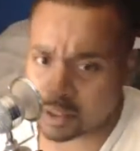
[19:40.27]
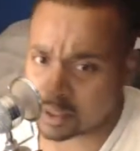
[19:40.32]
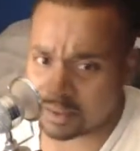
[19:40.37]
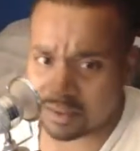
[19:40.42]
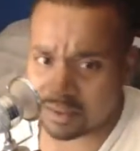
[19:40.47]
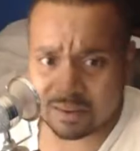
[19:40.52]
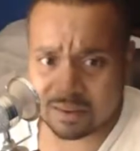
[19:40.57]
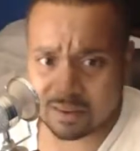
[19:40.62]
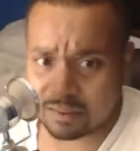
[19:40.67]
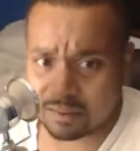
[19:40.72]

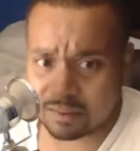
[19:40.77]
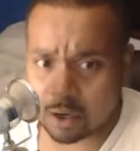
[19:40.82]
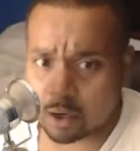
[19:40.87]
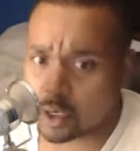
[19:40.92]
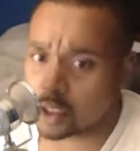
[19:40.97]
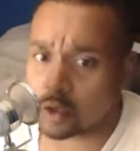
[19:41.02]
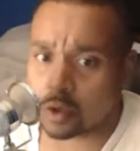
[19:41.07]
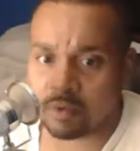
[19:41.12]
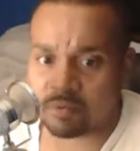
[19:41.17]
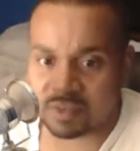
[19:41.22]
turned into a
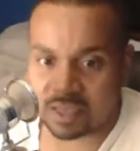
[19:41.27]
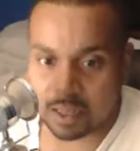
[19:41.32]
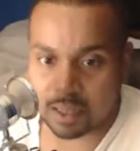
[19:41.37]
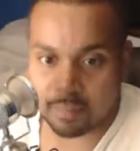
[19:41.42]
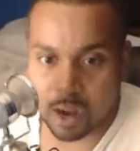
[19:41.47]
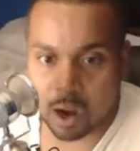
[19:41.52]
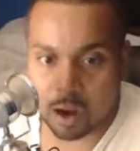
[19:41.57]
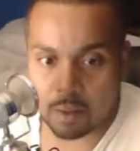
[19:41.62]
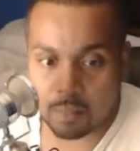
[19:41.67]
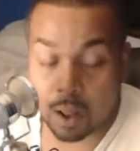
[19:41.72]
devastating
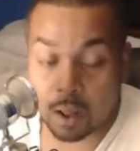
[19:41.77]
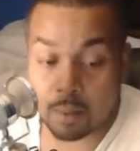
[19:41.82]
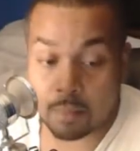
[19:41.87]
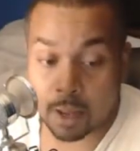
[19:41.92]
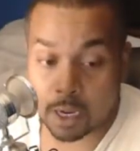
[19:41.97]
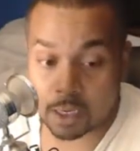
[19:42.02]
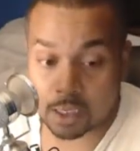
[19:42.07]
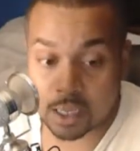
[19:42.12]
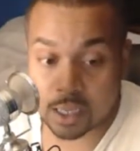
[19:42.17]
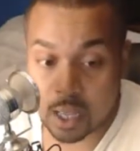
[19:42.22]
powerbomb by
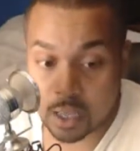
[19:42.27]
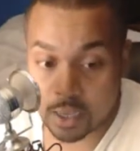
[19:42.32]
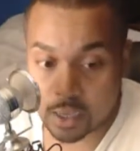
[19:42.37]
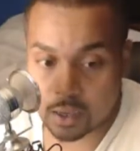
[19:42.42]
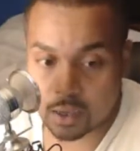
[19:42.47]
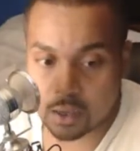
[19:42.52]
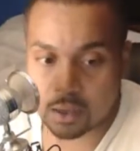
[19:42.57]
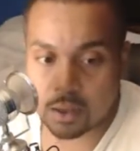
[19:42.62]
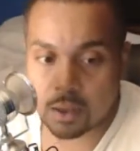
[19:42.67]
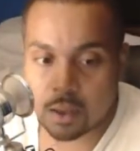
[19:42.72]
Natalya.
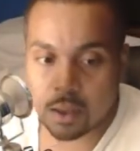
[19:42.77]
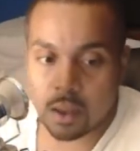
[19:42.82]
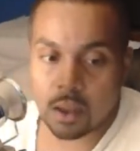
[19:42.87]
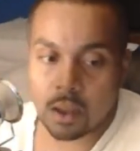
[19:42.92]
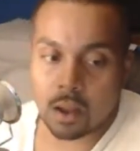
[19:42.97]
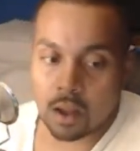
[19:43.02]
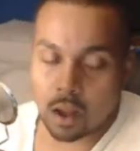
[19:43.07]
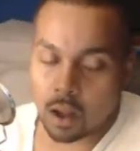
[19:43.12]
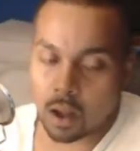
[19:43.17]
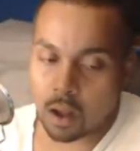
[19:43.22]

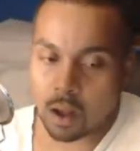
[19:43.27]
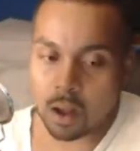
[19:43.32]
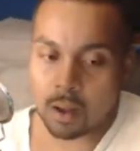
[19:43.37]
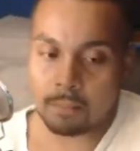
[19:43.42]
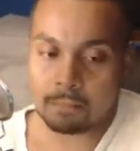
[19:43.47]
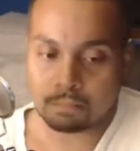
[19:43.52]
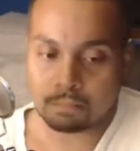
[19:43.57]
Somehow